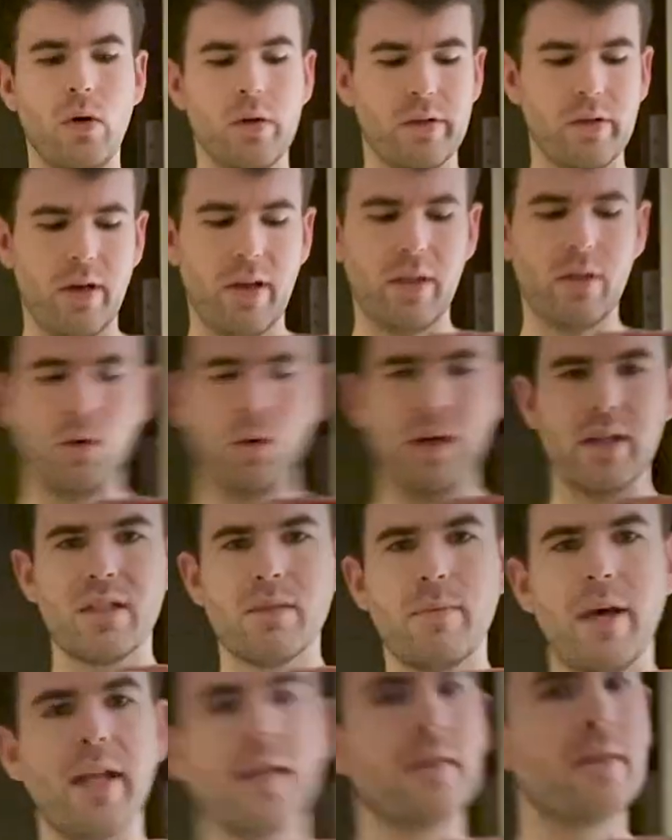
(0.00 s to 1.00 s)
So I thought I
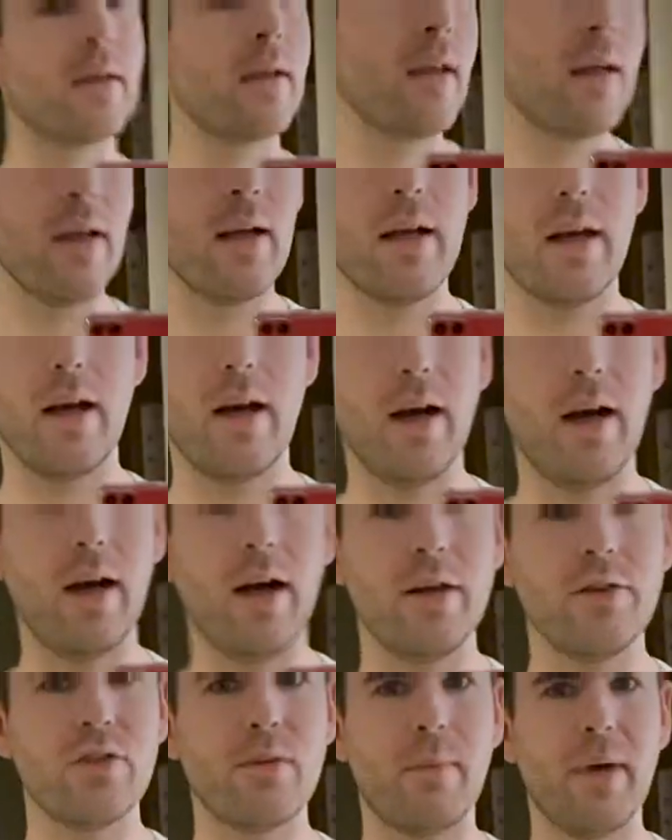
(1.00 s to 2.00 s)
spend uh,
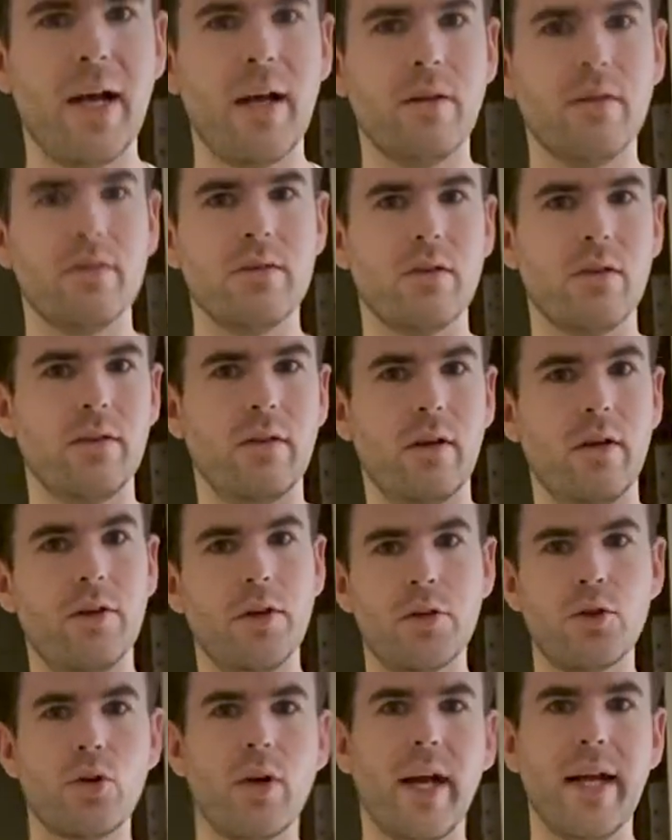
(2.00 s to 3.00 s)
£100 on, on the
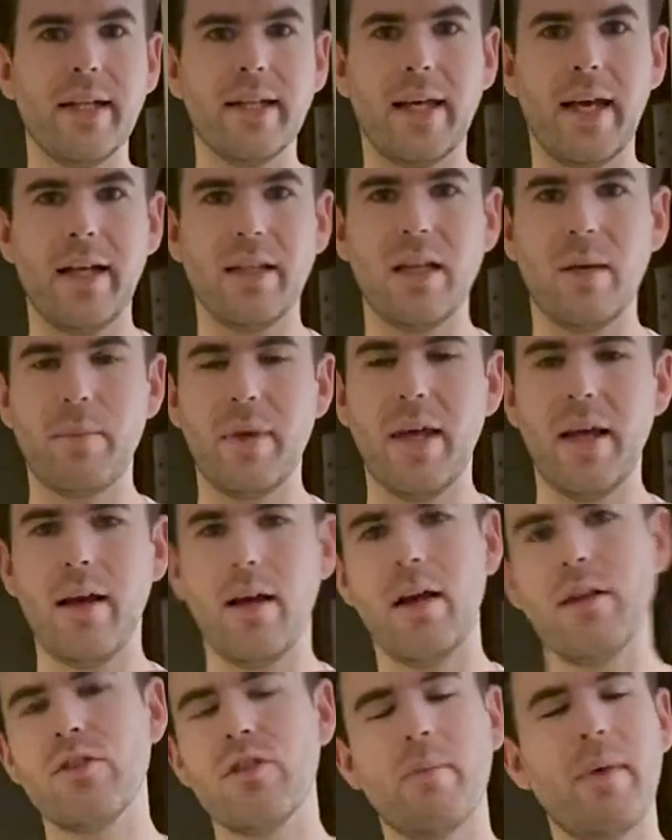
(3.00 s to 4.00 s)
train getting up here,
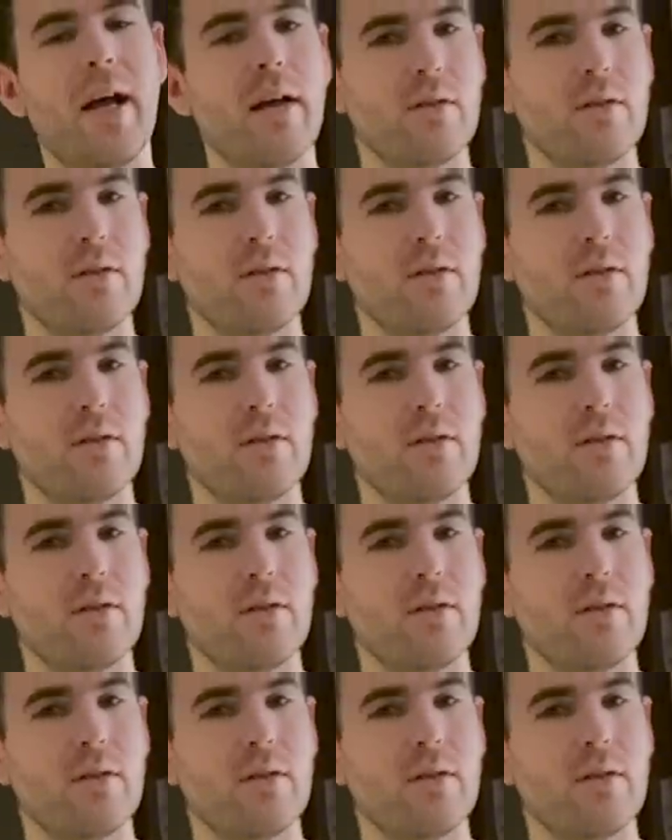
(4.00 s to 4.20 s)
£100